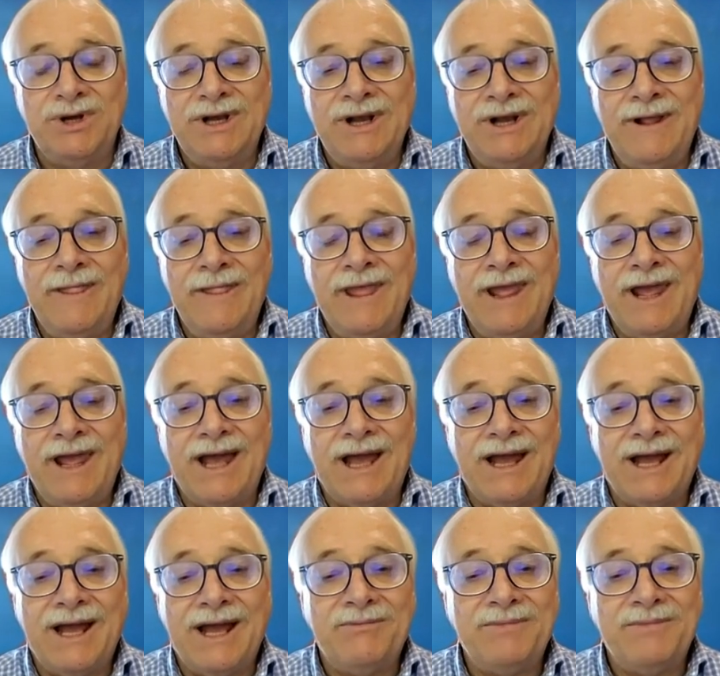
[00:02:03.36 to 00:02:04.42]
to
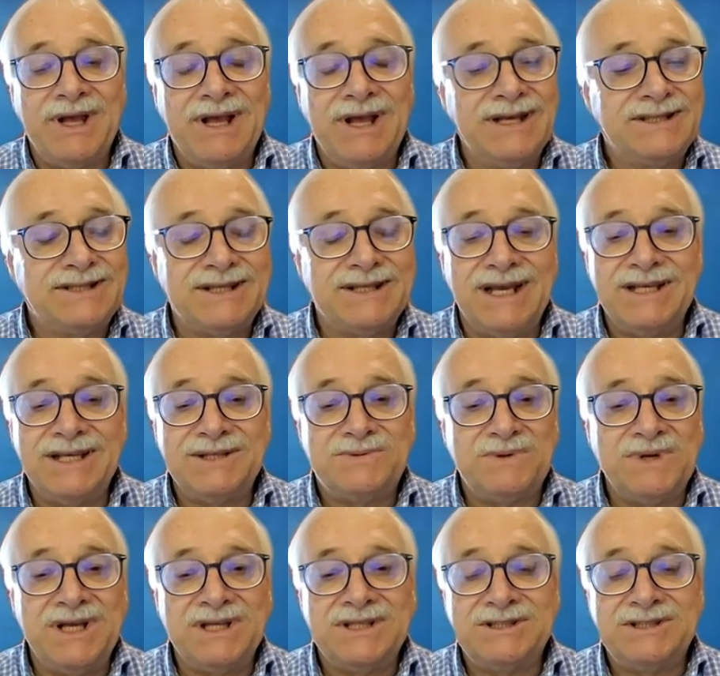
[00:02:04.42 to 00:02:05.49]
um, is, is,
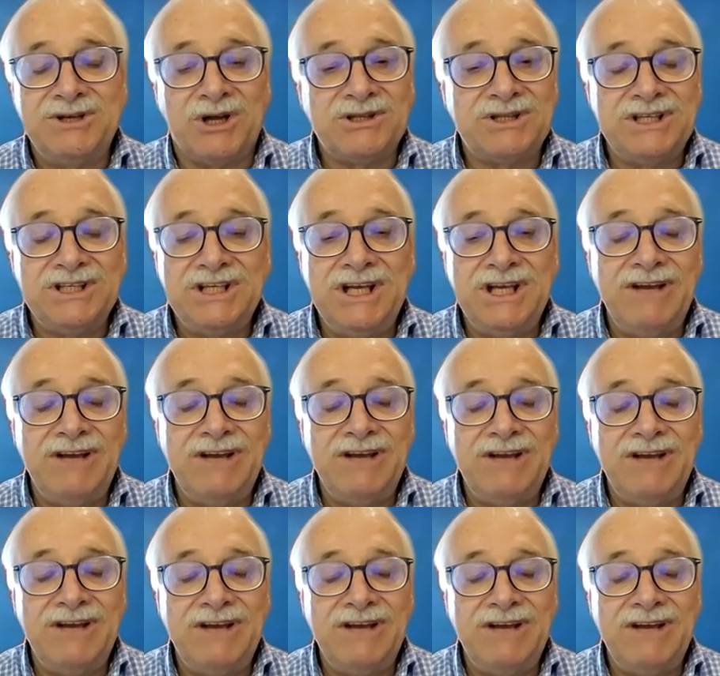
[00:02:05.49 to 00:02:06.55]
is not e- even
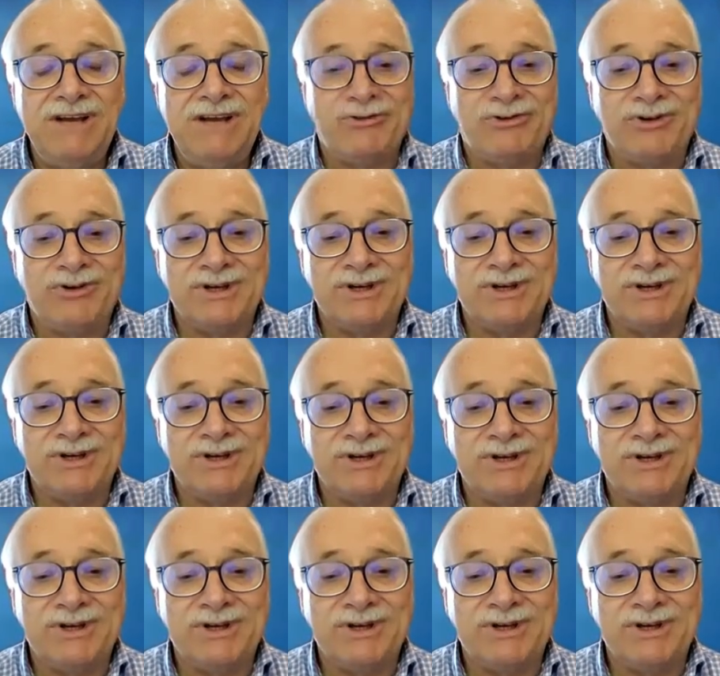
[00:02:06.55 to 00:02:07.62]
scratching the
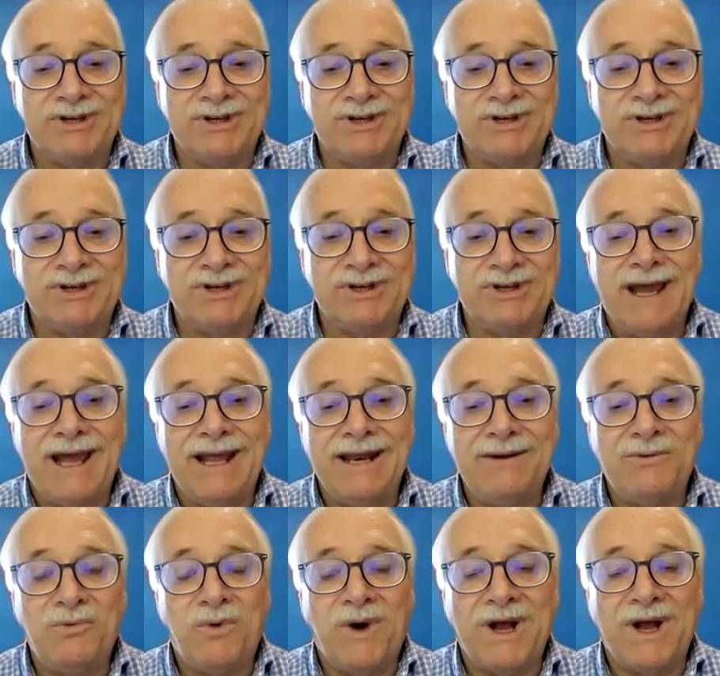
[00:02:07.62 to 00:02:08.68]
surface.
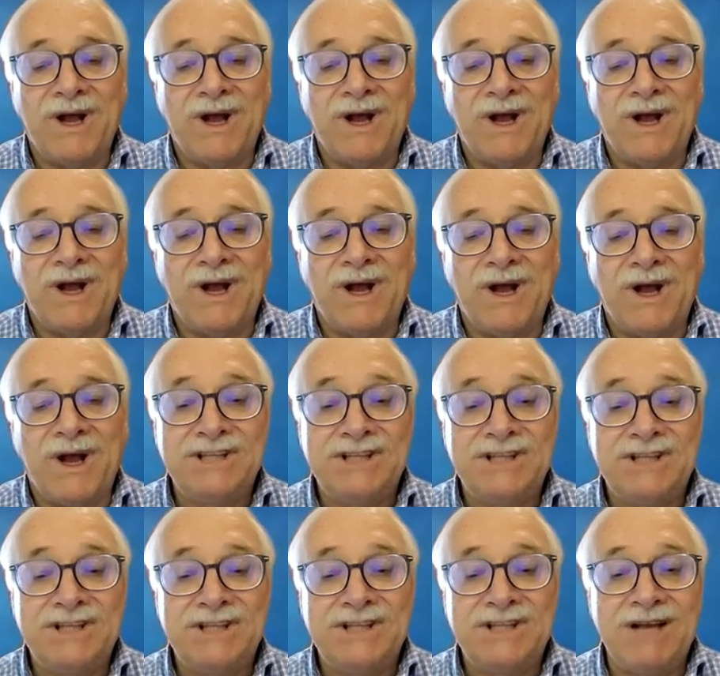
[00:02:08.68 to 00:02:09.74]
Uh, and what even
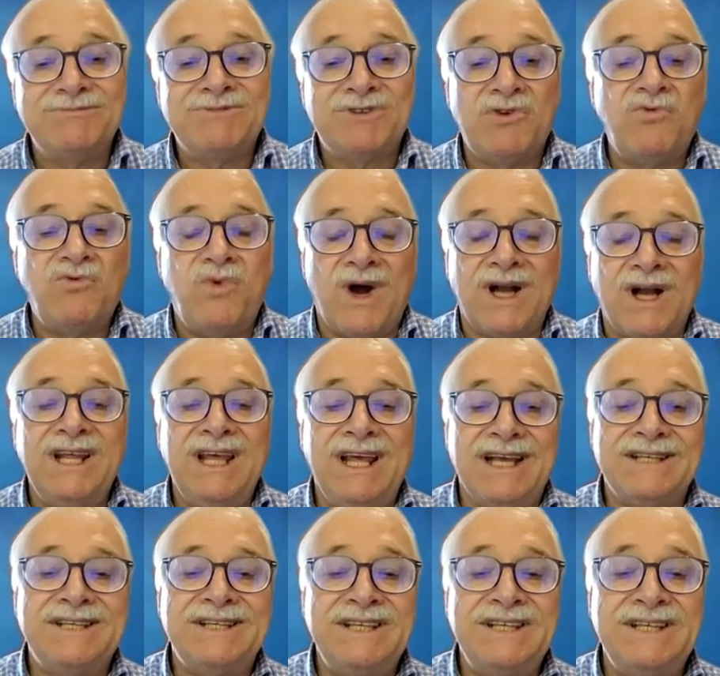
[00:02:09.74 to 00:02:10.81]
just in terms of
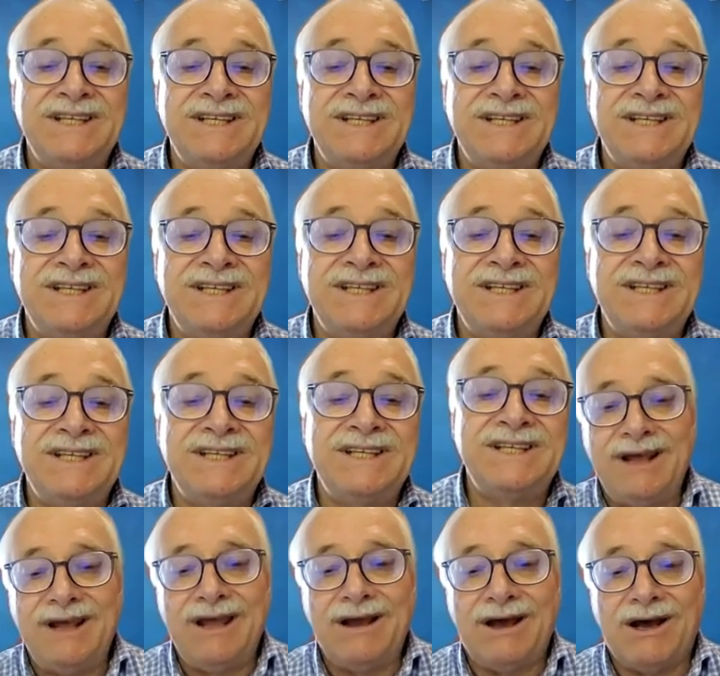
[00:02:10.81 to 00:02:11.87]
what he has said,
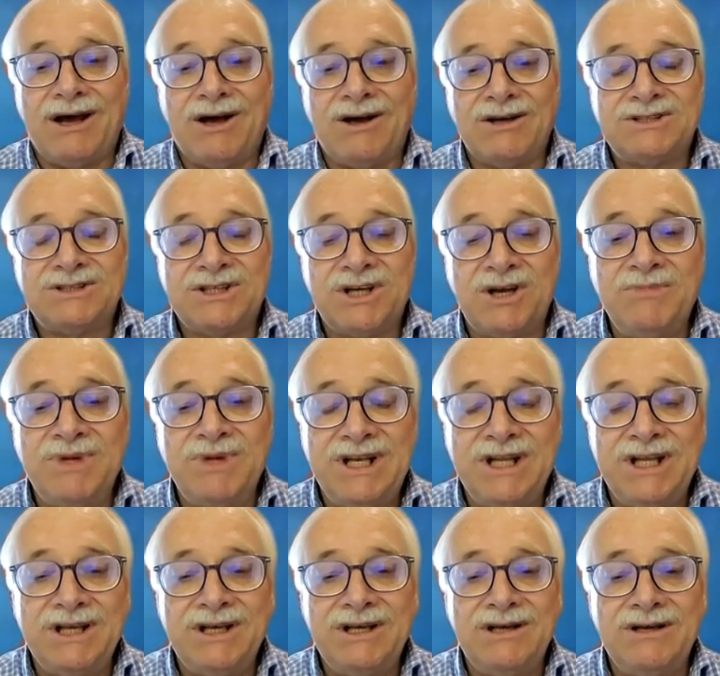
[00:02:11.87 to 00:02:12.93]
there are so
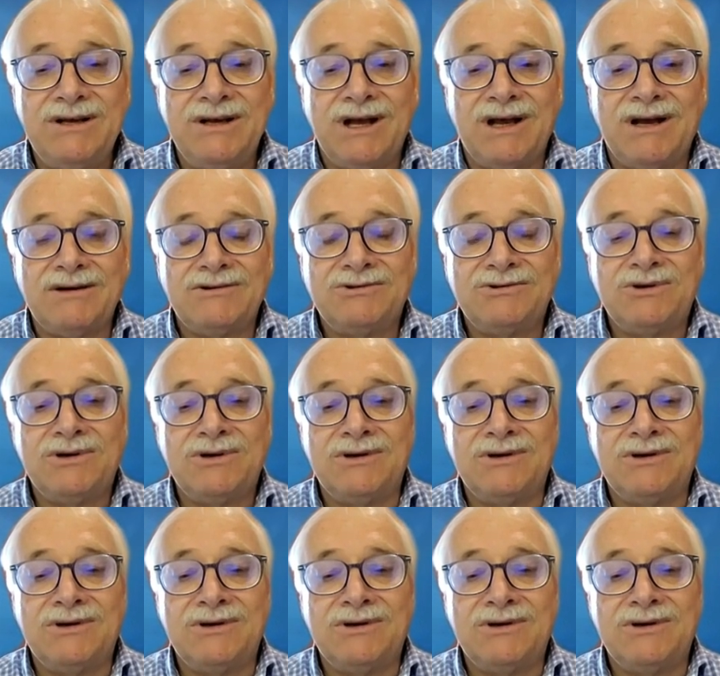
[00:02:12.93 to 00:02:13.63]
many, uh,